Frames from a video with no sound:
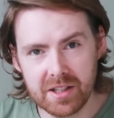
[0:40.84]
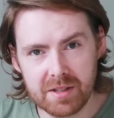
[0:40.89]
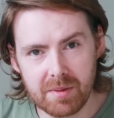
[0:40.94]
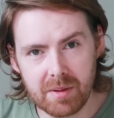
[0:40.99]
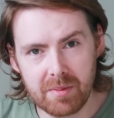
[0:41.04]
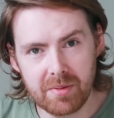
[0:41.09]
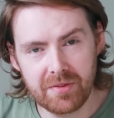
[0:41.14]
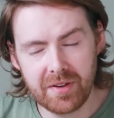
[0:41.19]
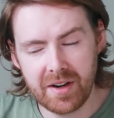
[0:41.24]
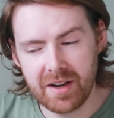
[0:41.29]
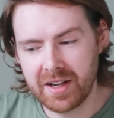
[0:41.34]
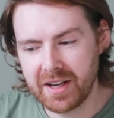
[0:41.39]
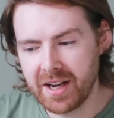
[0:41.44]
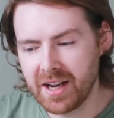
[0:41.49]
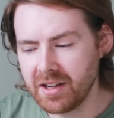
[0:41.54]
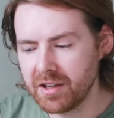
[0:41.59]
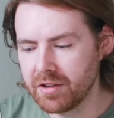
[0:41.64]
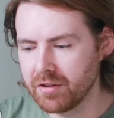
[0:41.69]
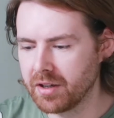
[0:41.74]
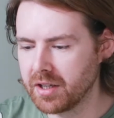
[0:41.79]
it's meant to be fairly
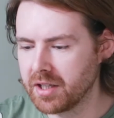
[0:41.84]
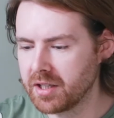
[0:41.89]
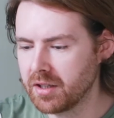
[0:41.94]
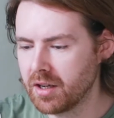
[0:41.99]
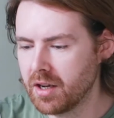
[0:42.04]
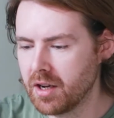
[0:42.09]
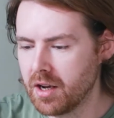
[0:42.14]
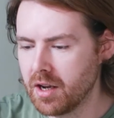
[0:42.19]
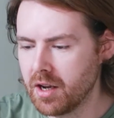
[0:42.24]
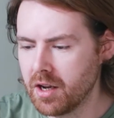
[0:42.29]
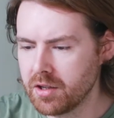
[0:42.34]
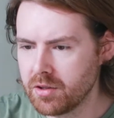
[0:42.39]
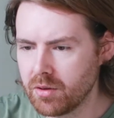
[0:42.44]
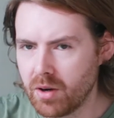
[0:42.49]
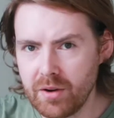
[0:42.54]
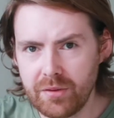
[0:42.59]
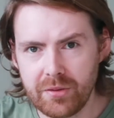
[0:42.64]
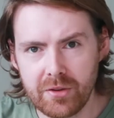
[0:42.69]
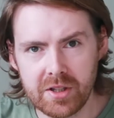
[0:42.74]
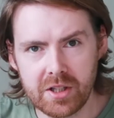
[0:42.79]
accurate. So
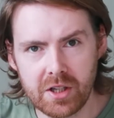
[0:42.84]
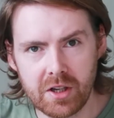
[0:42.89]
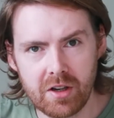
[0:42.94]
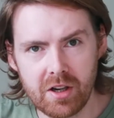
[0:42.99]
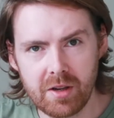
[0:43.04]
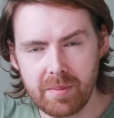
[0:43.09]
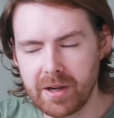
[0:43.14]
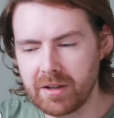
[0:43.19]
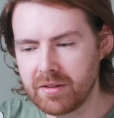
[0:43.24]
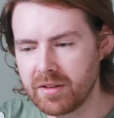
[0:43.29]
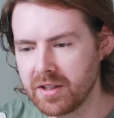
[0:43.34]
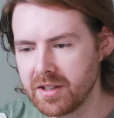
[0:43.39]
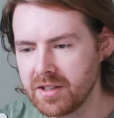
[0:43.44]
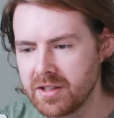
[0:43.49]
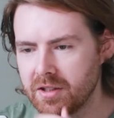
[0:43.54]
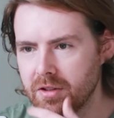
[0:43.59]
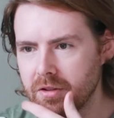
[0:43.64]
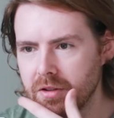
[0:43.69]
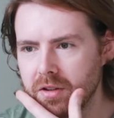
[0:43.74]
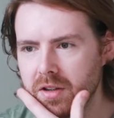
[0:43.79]
I first heard about
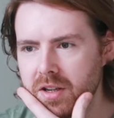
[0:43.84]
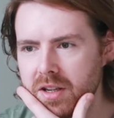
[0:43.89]
this the other